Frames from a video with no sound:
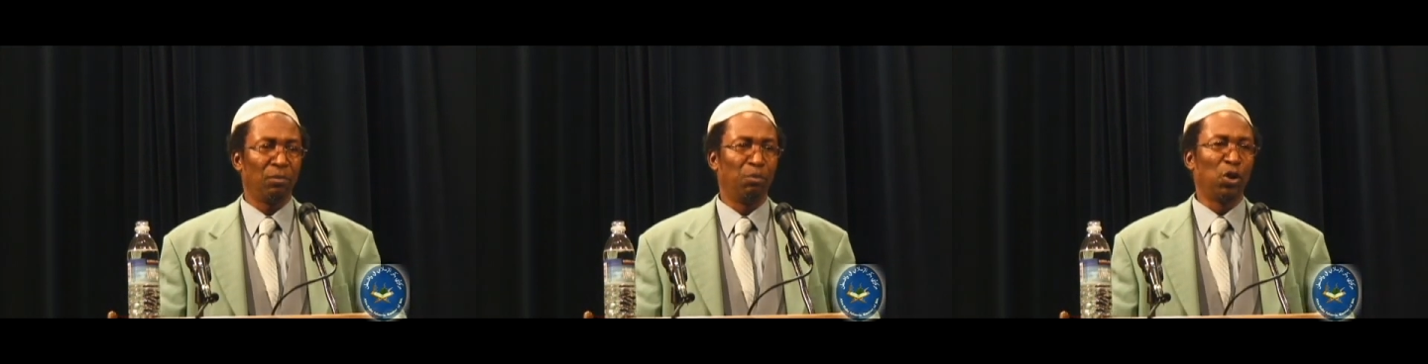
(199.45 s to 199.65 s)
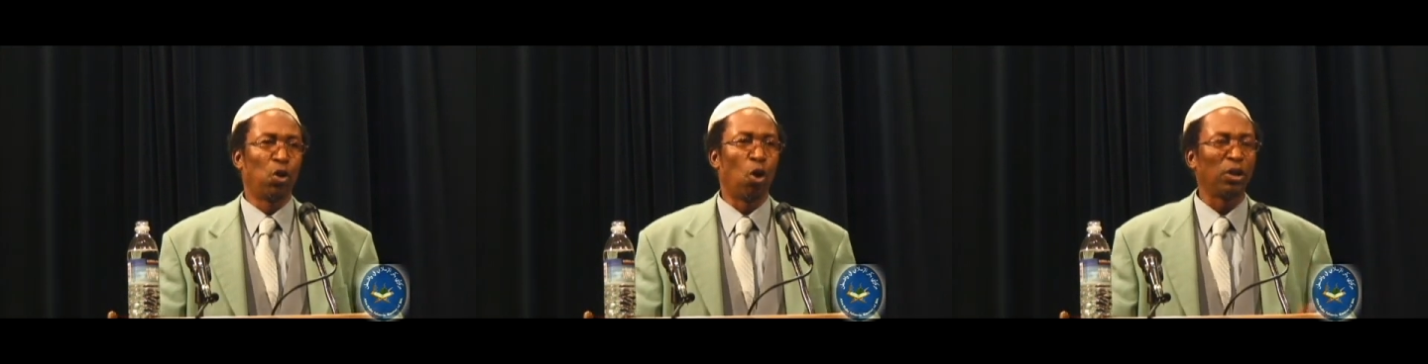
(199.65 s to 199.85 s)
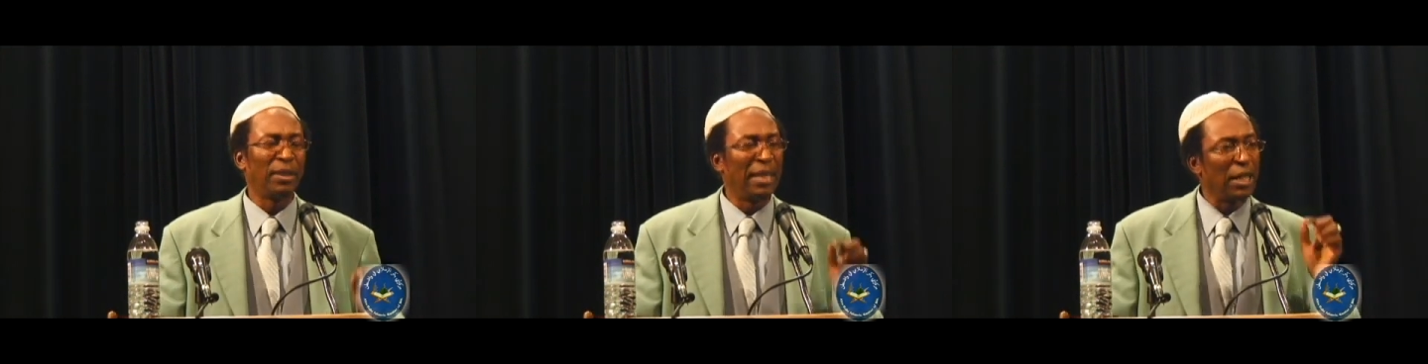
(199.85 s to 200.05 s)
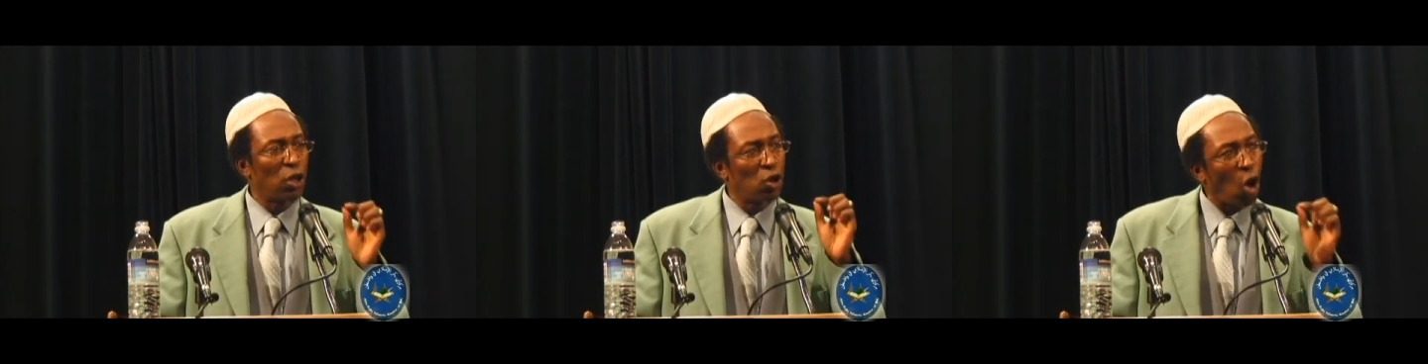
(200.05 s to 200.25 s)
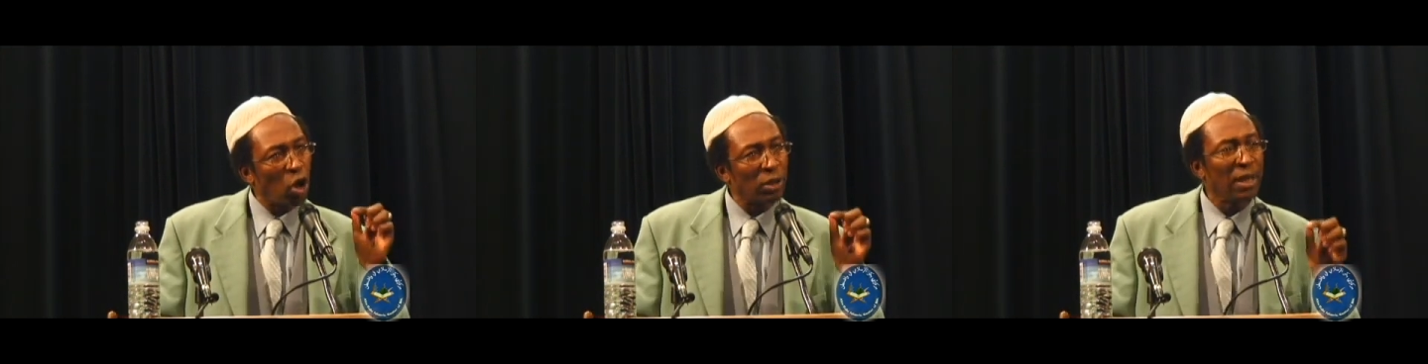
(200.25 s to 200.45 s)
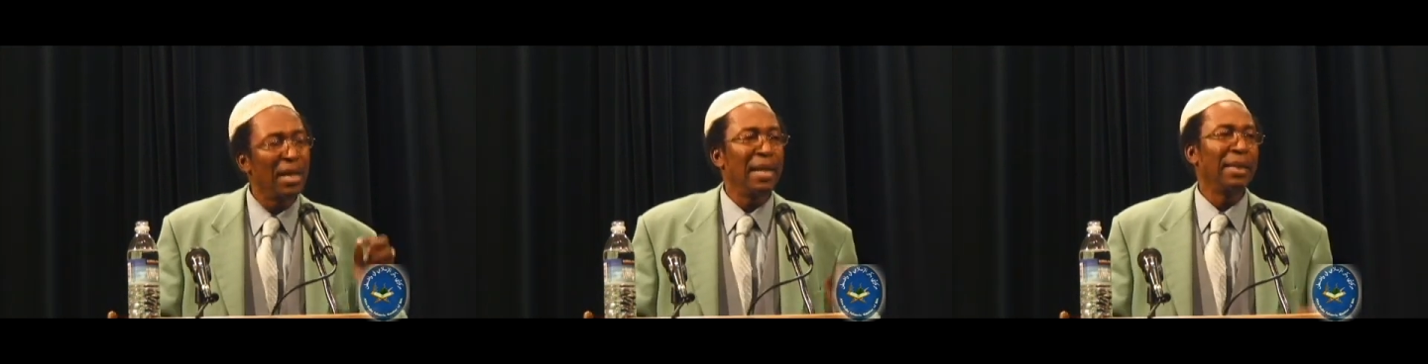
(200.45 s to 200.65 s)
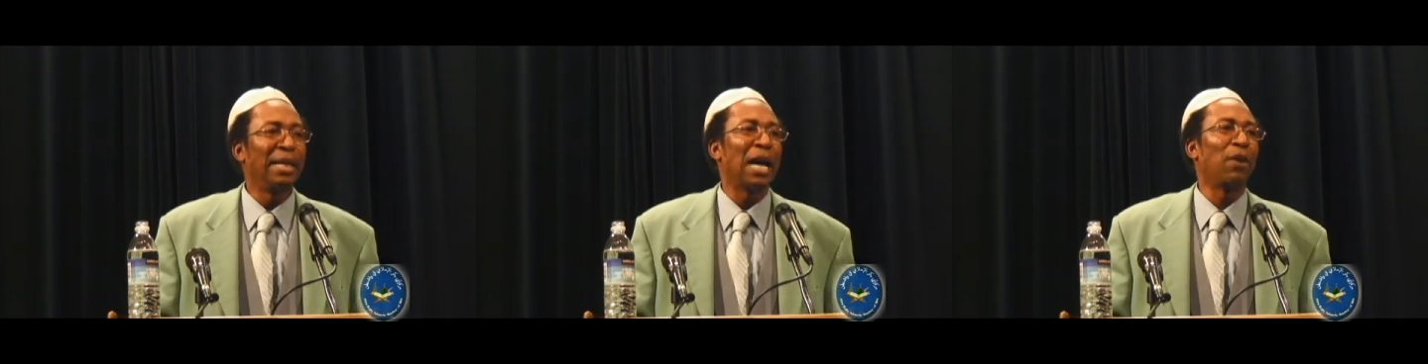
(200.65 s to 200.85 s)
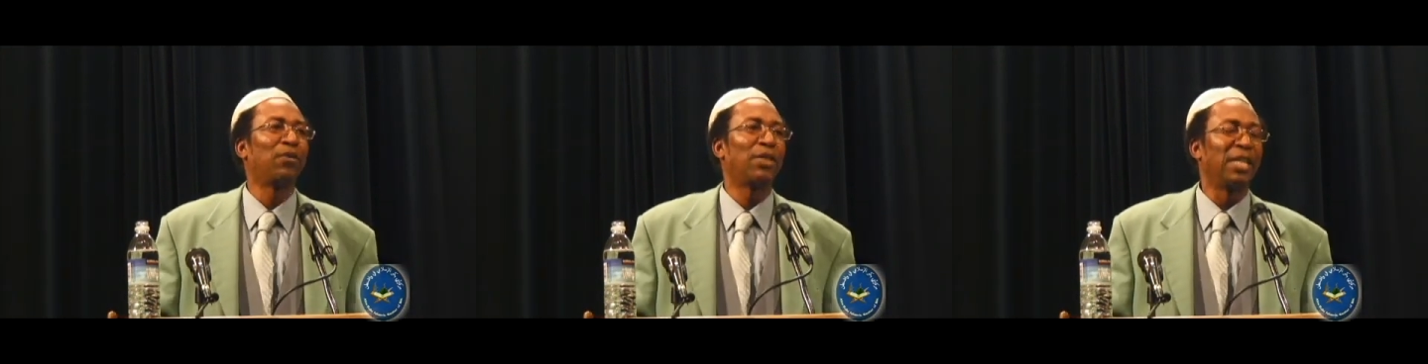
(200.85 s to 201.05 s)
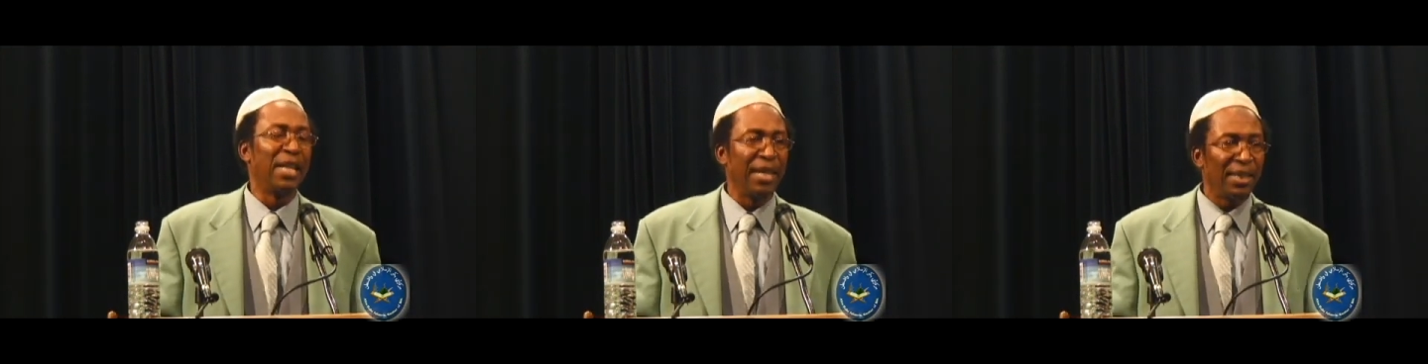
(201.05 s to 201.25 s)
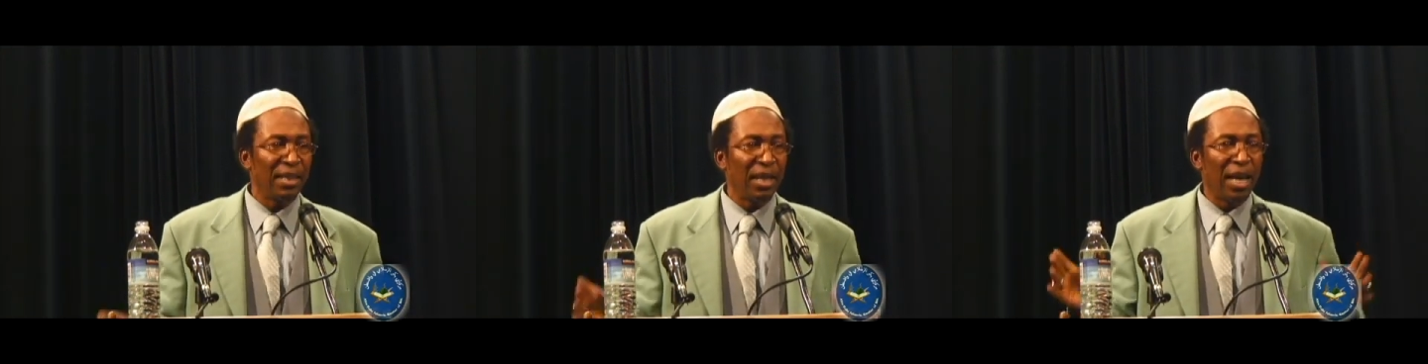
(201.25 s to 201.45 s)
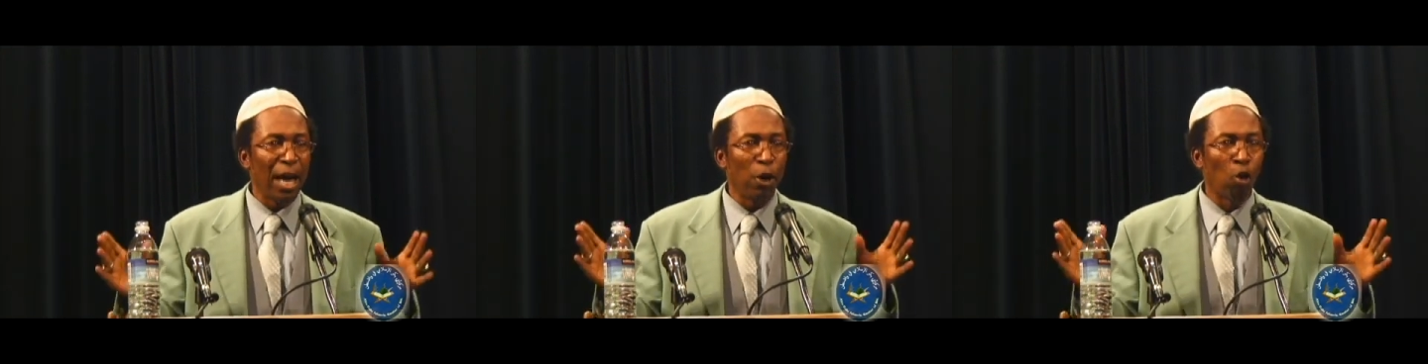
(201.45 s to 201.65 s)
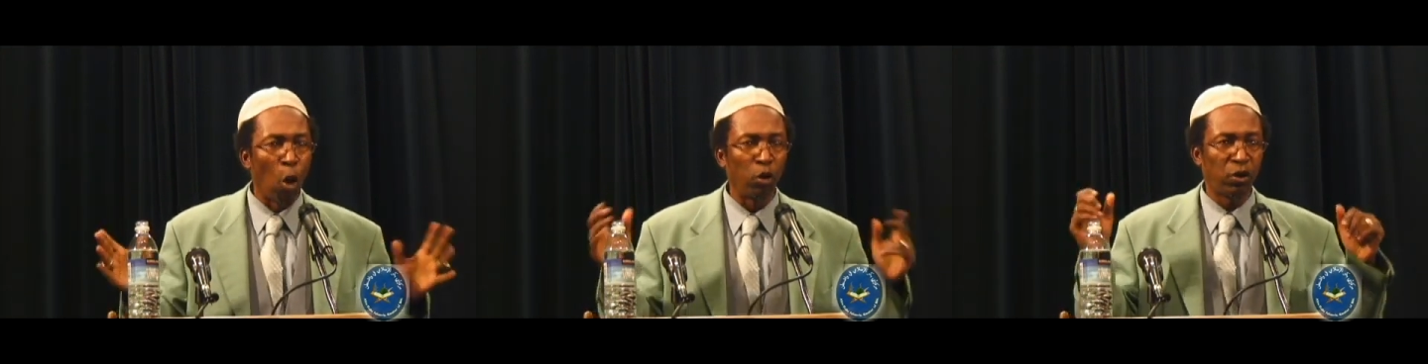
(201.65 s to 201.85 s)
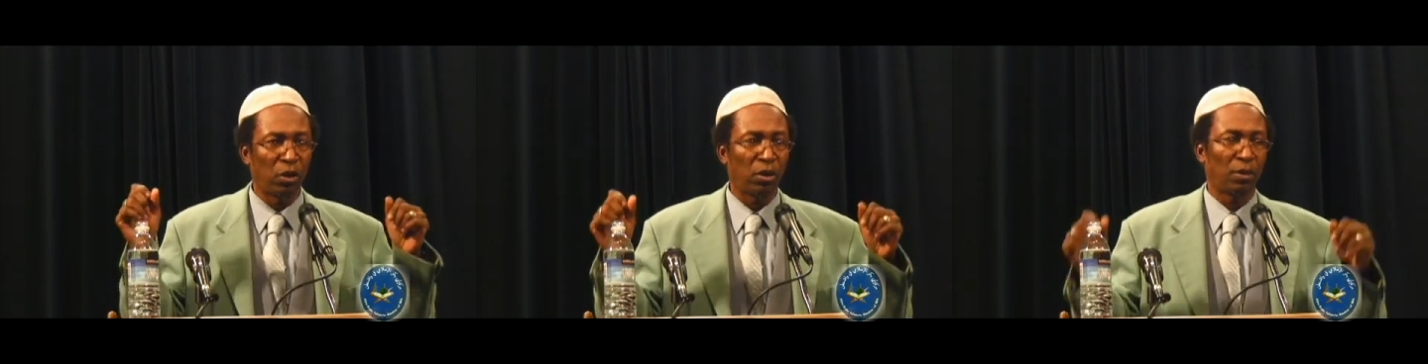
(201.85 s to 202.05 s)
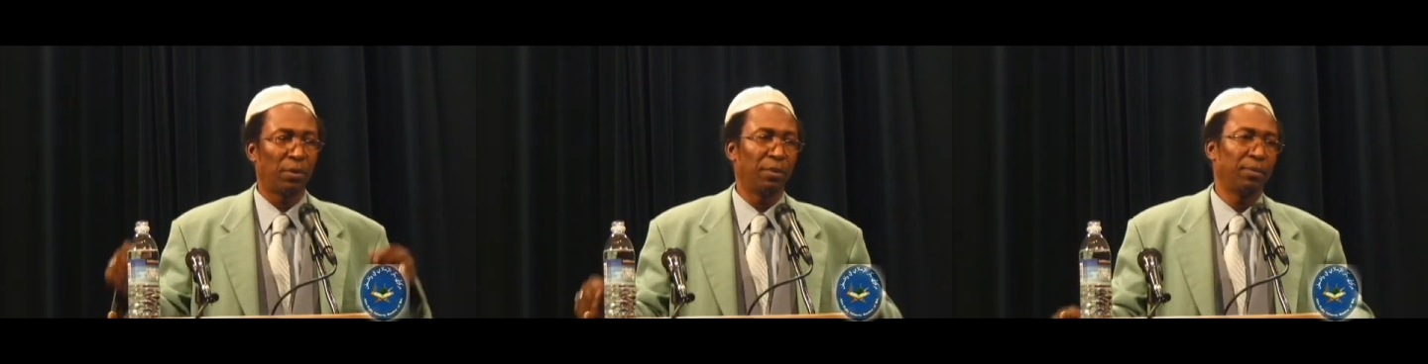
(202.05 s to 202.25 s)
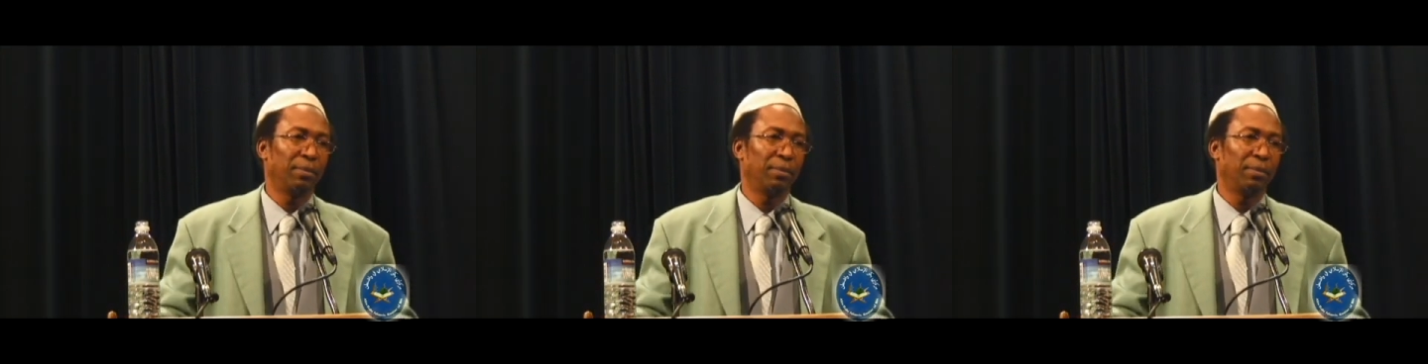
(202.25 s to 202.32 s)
because they thought they have seen a ghost.